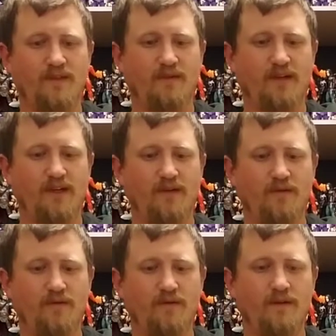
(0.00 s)
see what I can
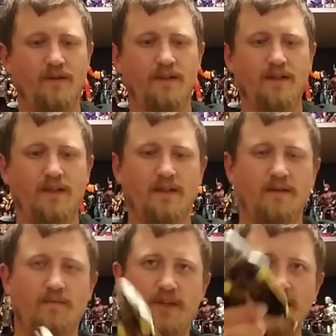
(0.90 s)
do.
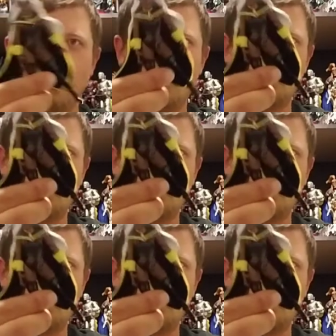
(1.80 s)
But yeah,